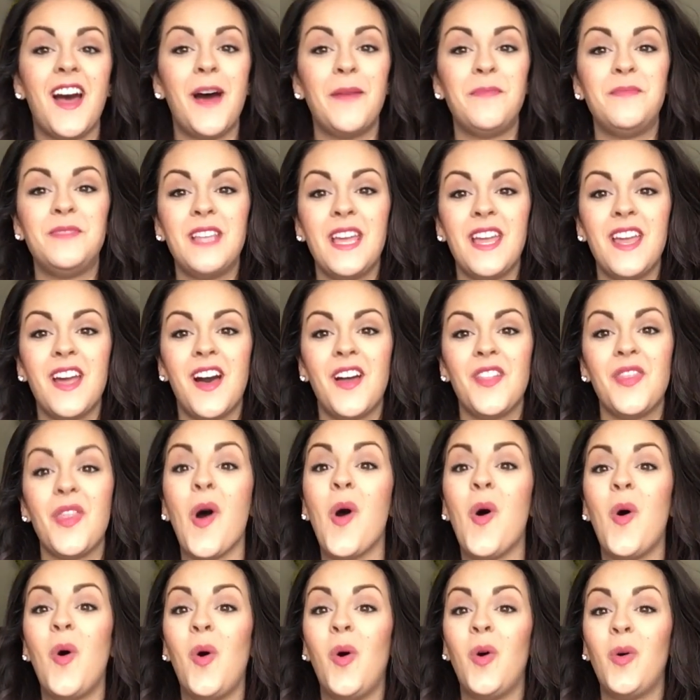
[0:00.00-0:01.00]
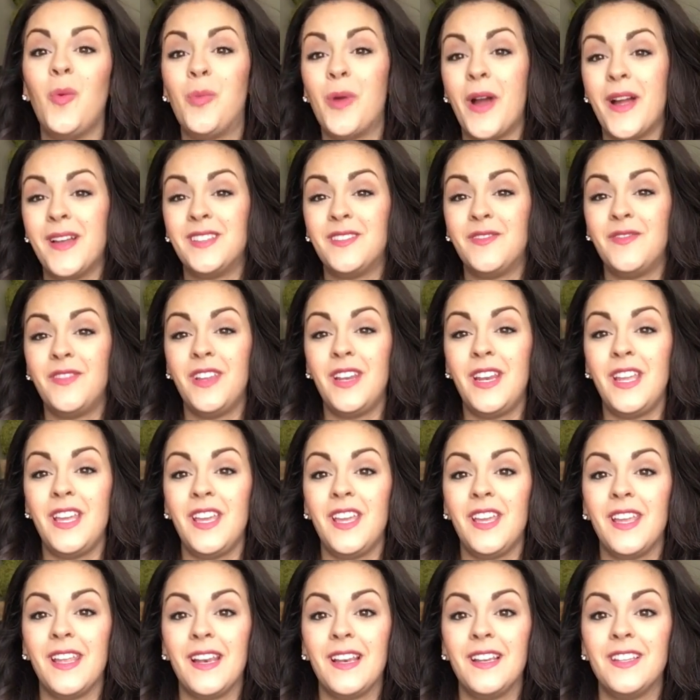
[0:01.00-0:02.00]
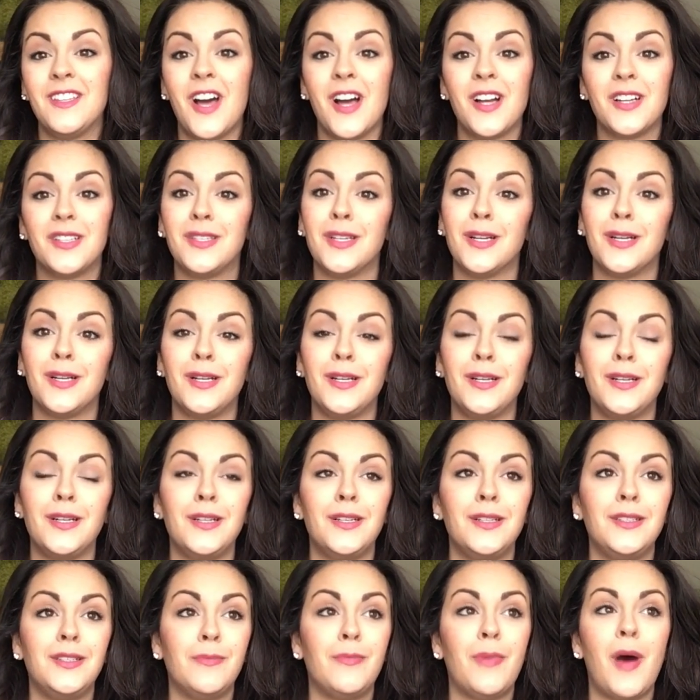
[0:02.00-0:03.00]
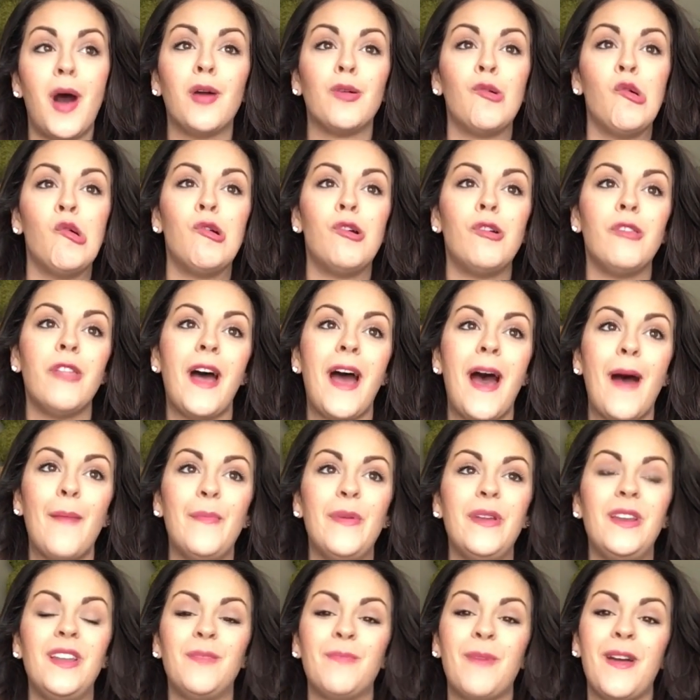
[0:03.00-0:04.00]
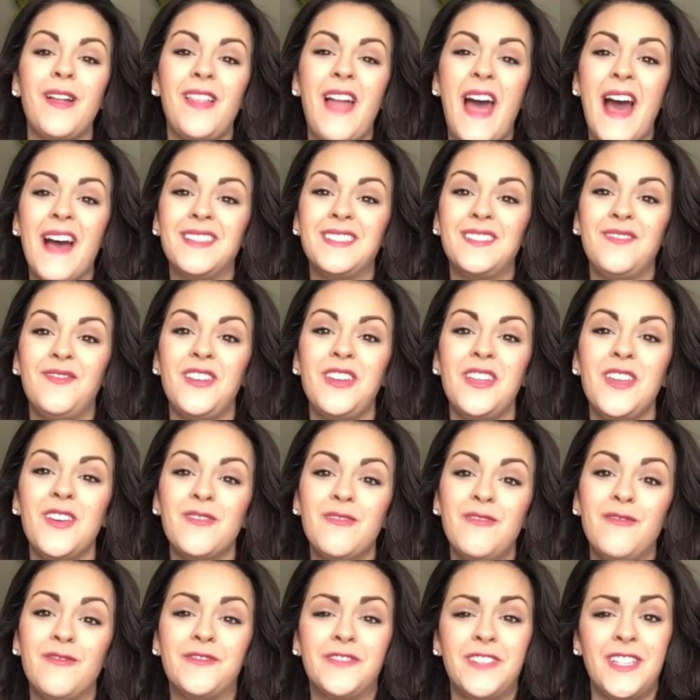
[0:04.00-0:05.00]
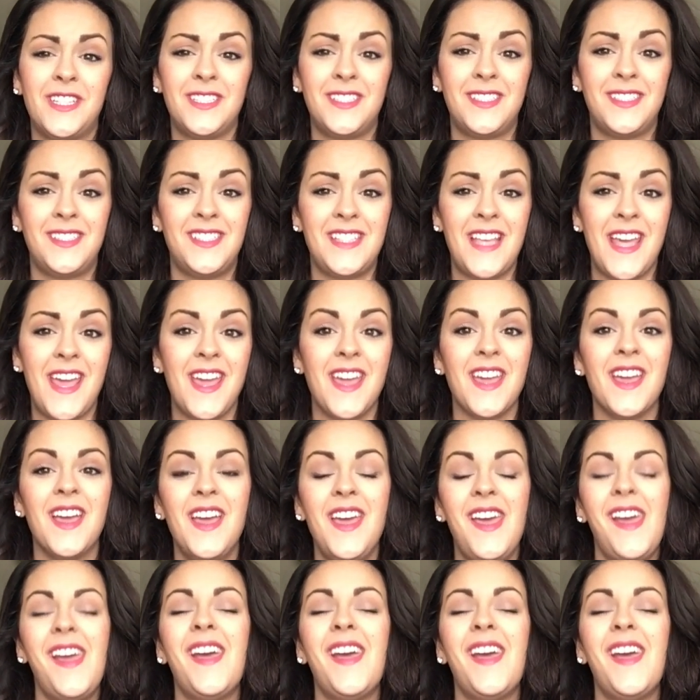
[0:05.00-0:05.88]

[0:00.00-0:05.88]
update on the whole breastfeeding doctor debacle that happened in my last video, and first say